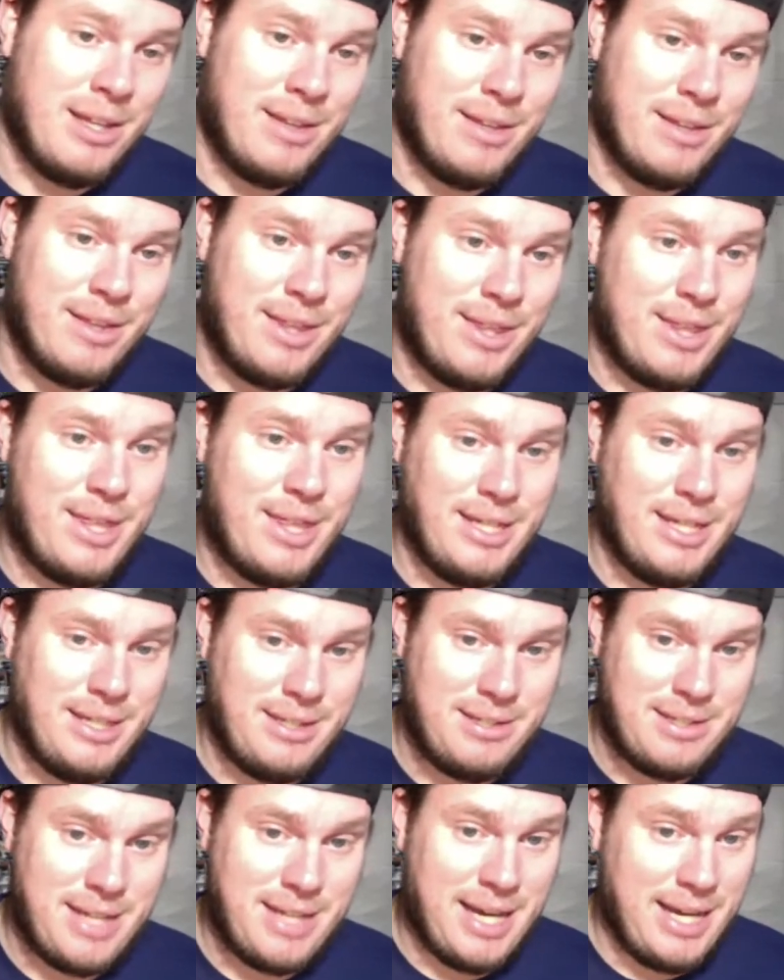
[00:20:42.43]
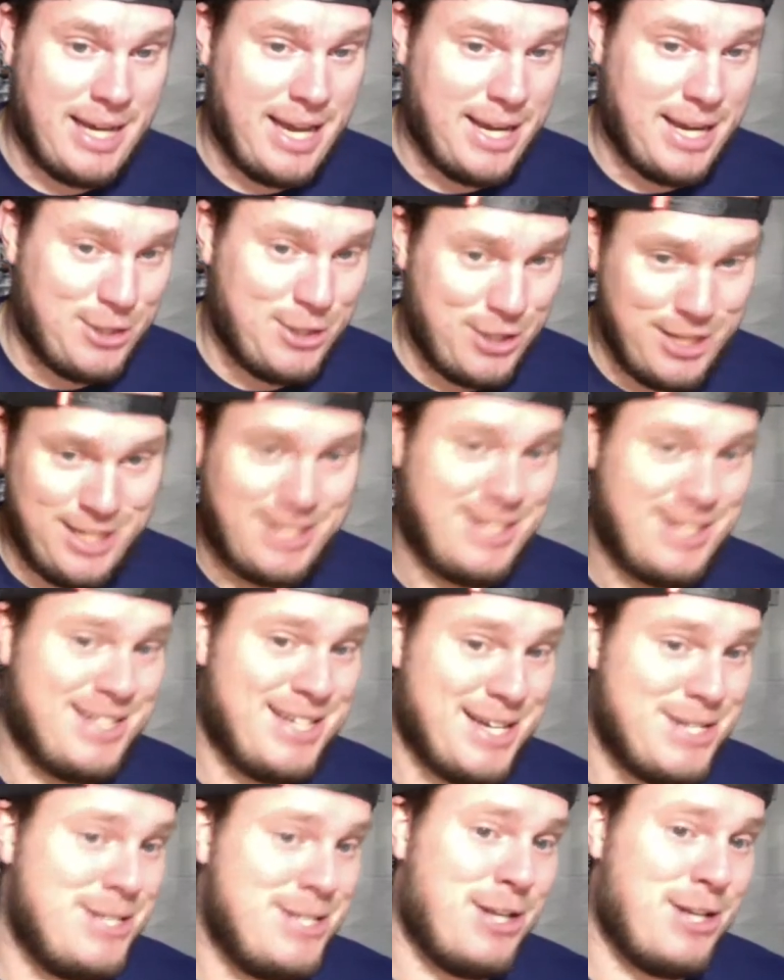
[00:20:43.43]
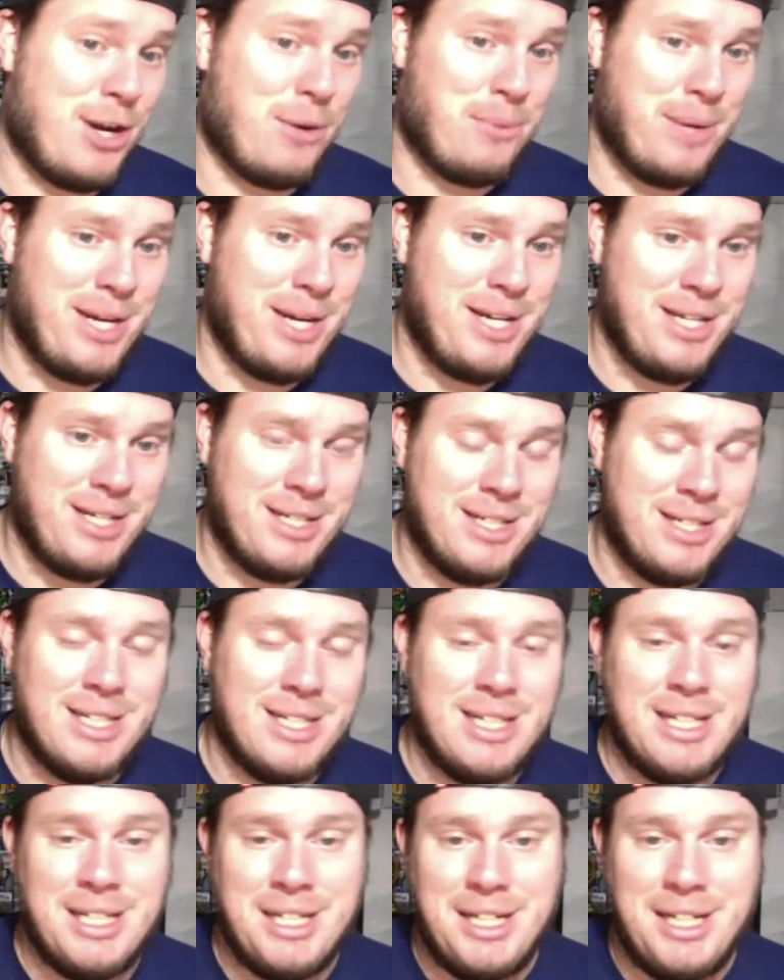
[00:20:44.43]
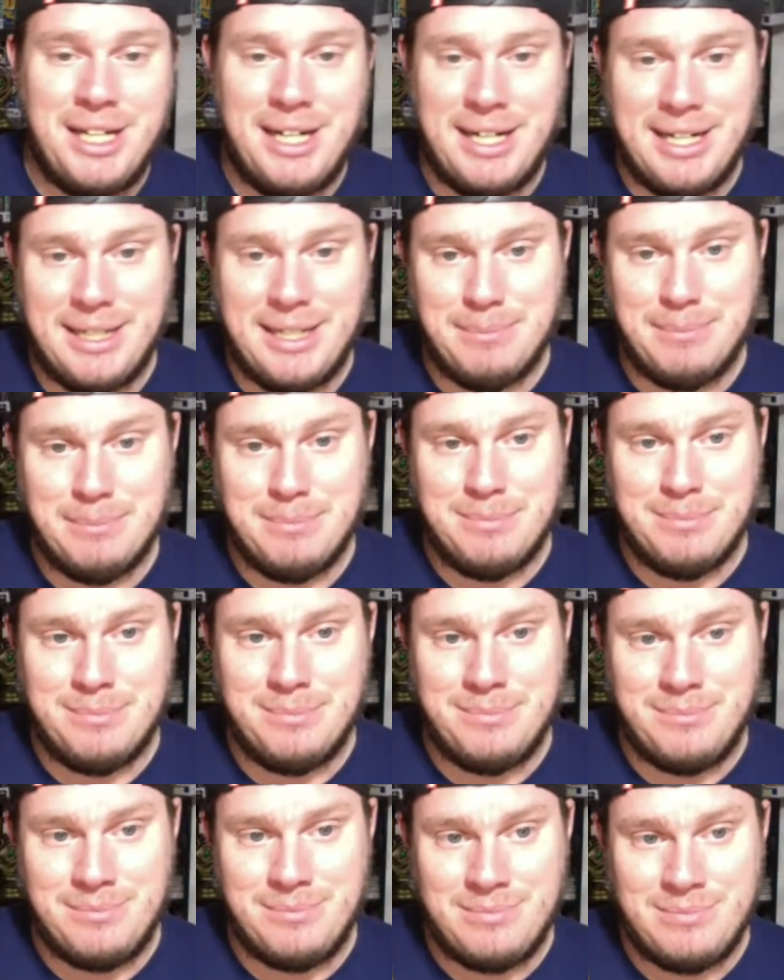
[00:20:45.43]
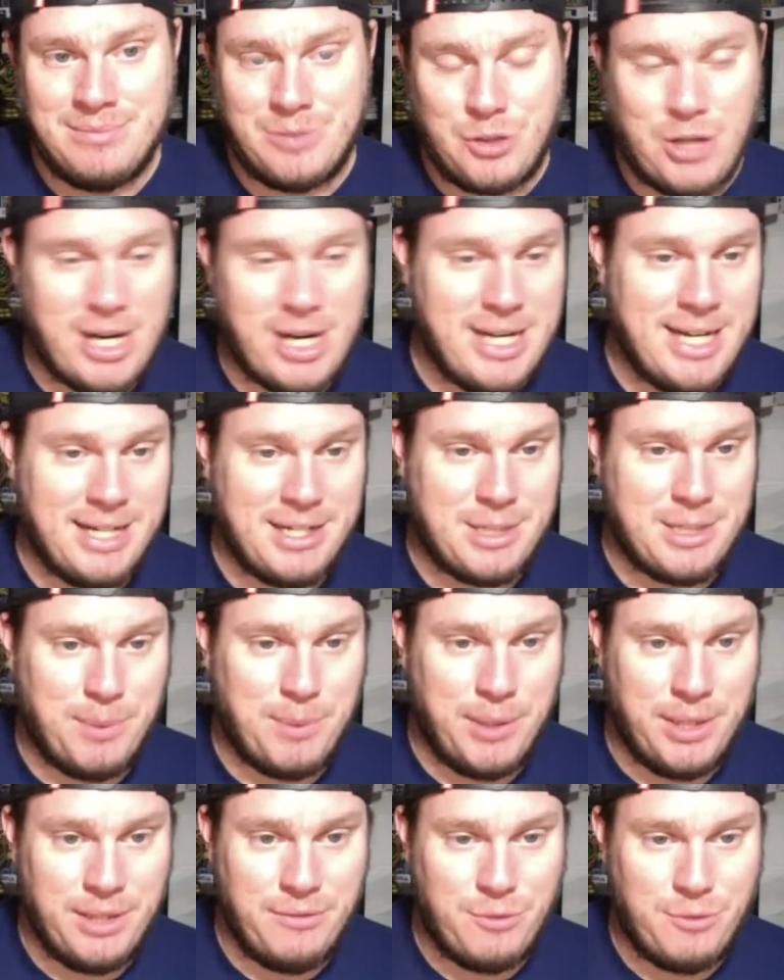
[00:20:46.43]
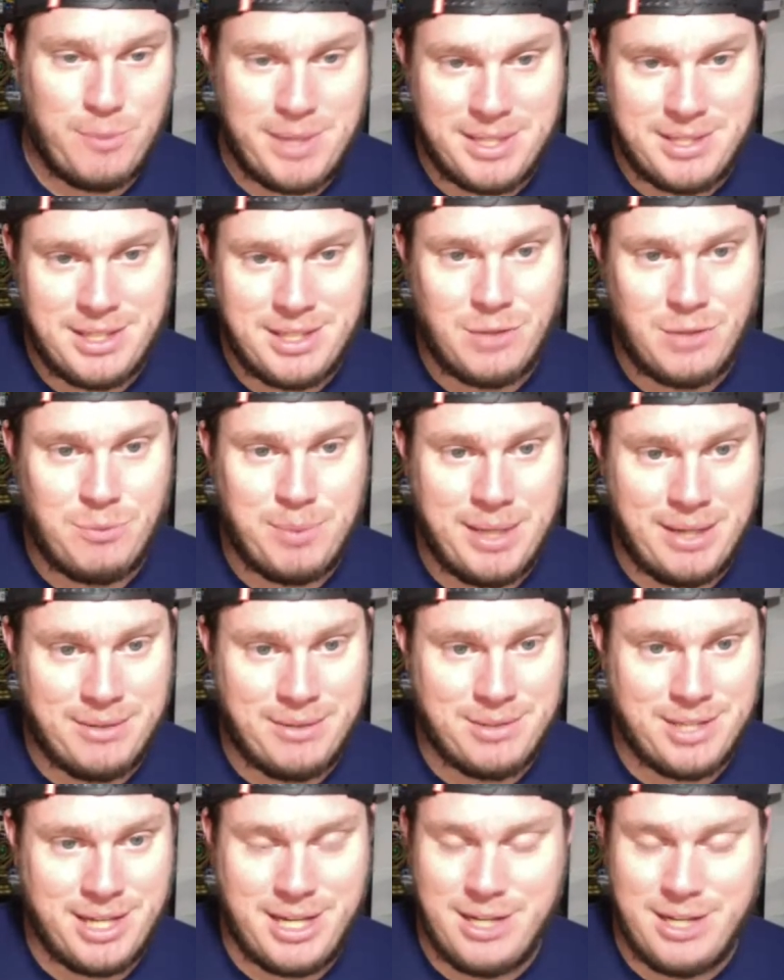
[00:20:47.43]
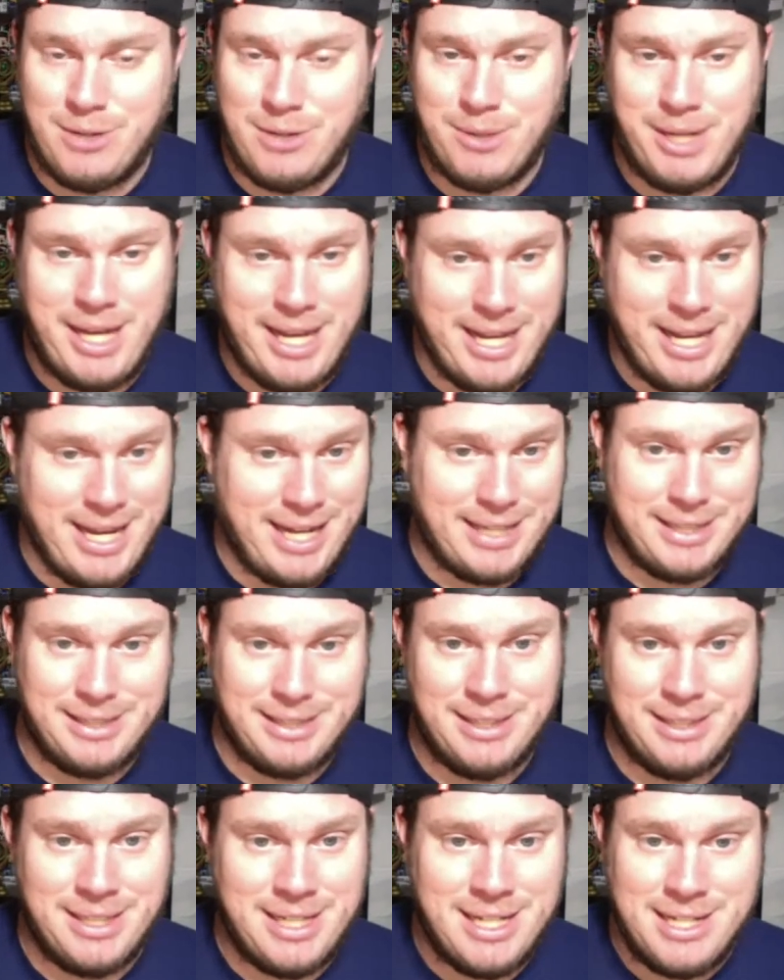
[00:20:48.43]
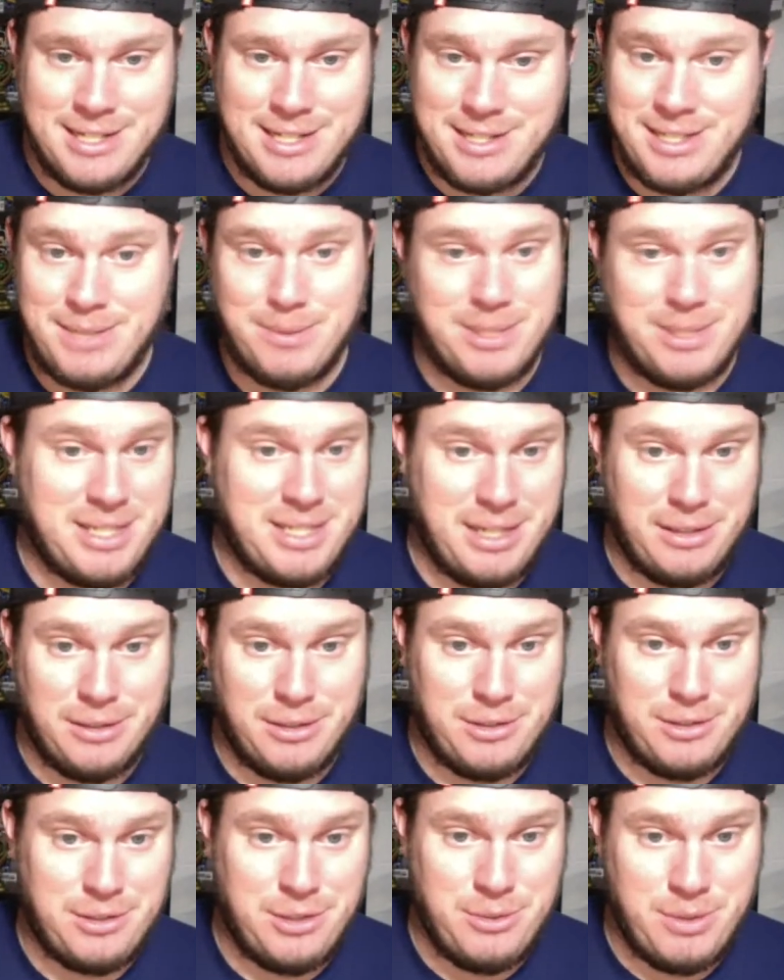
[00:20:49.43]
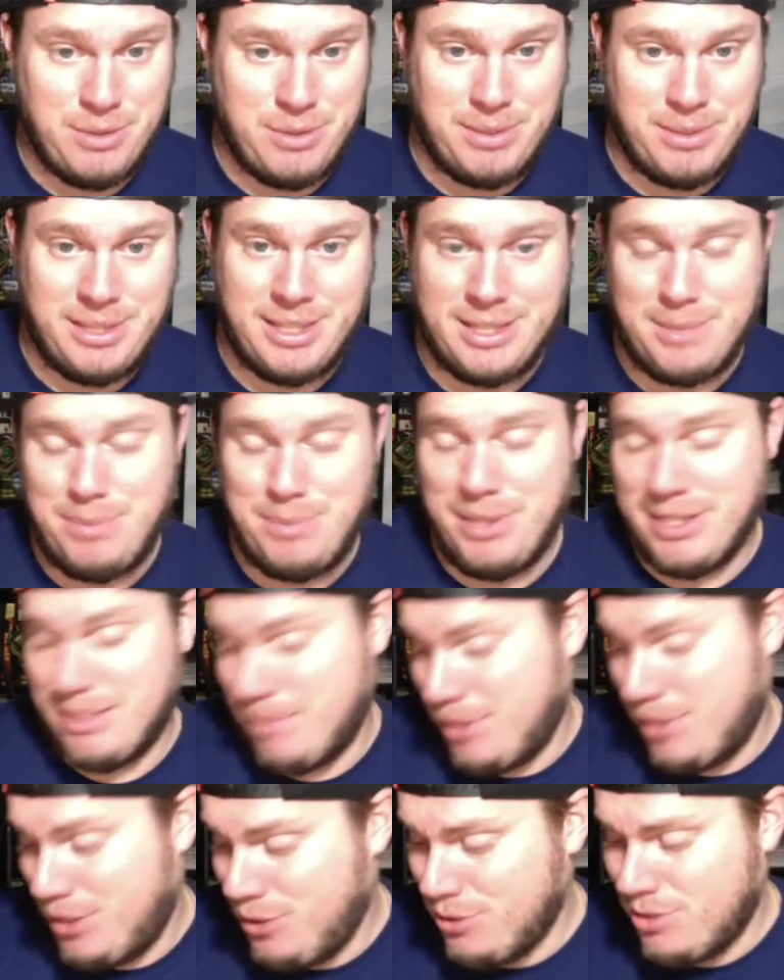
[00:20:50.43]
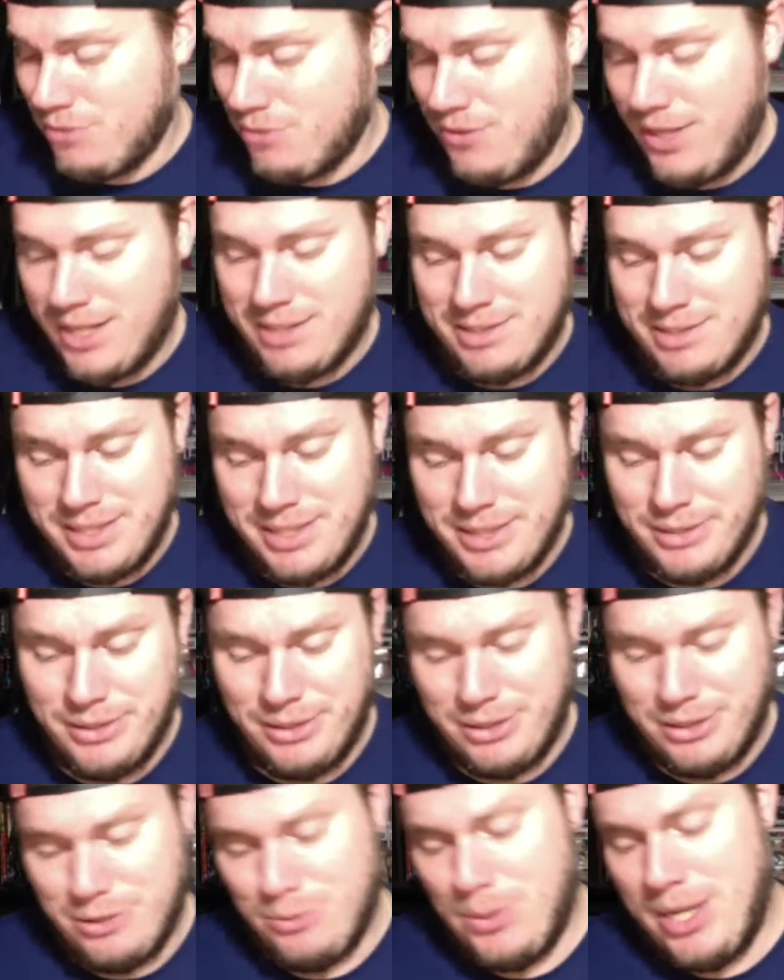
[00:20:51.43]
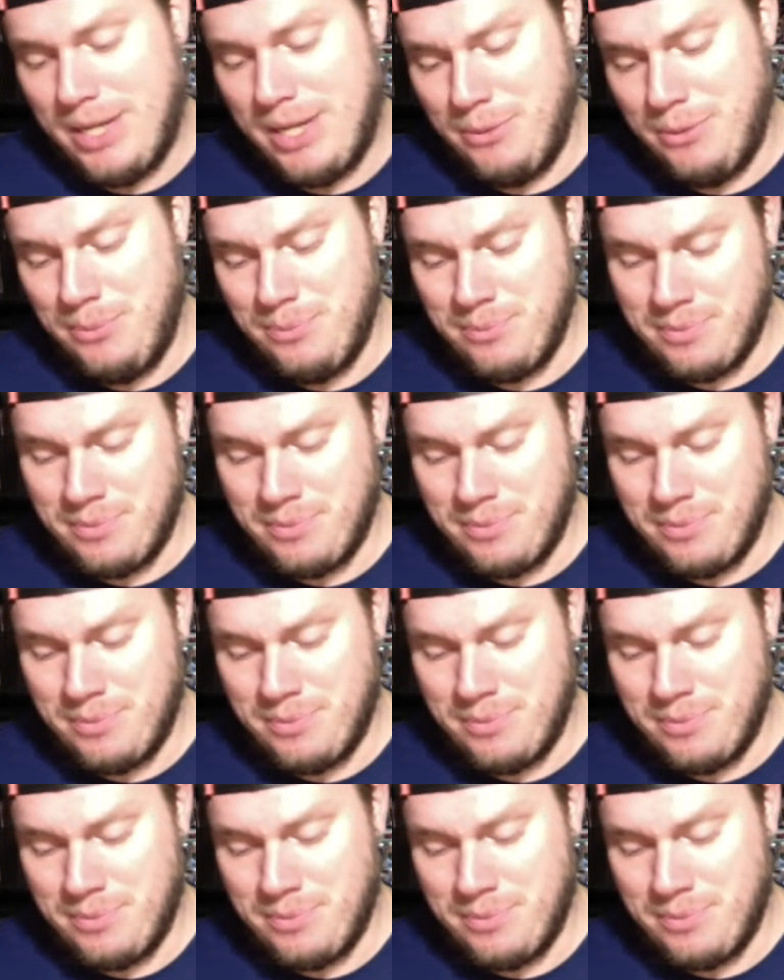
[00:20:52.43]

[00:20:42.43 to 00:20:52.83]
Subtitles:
This I actually did start reading. Um, Tried not to spoil it for myself, but I was like, you know what, I gotta see what Ziegler's doing with this because I'm a huge fan of Ziegler as well.